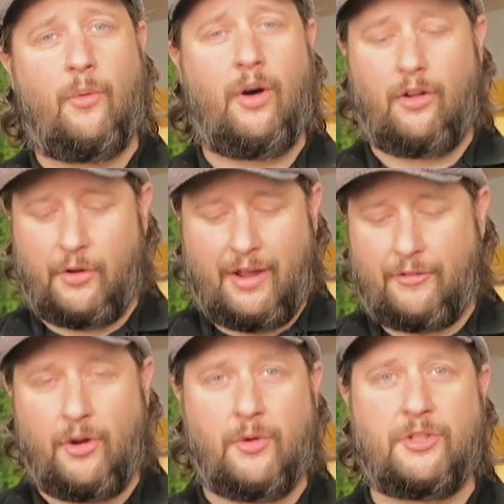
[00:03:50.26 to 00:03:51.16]
well, all you
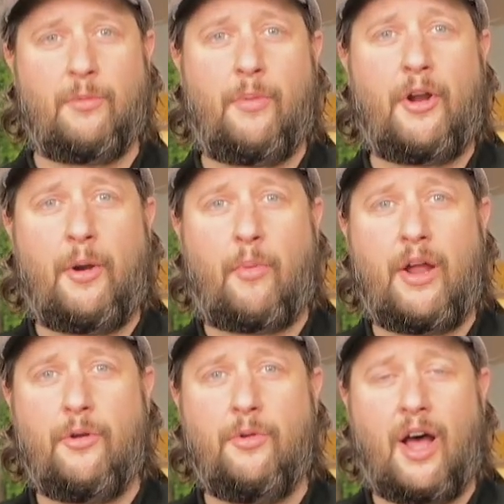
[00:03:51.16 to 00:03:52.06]
have to do is put on a
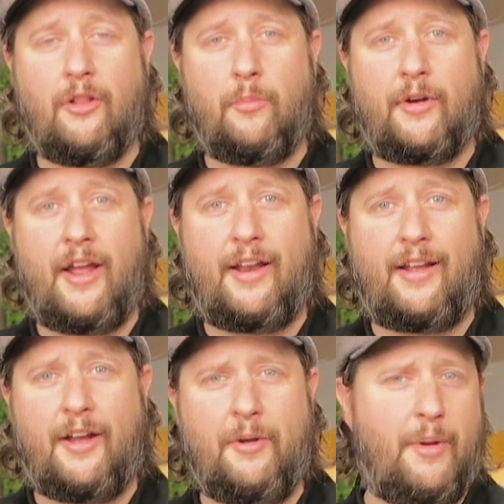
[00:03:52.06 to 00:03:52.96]
brand new
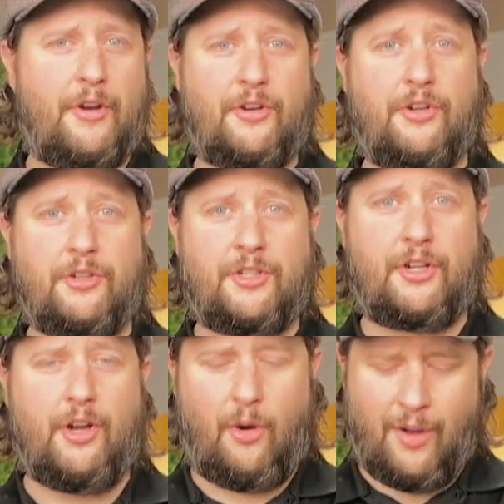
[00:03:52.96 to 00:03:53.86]
non-lubricated condom and you're good
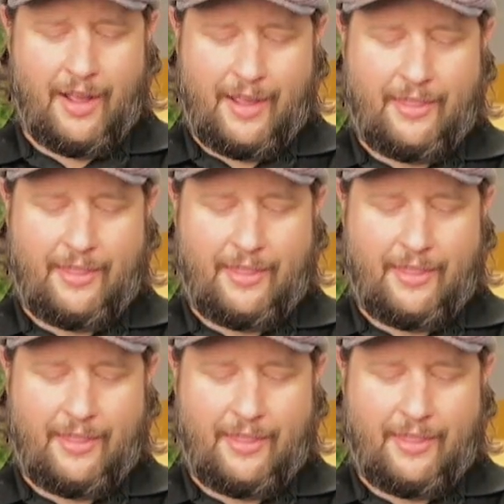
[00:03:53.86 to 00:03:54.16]
to go.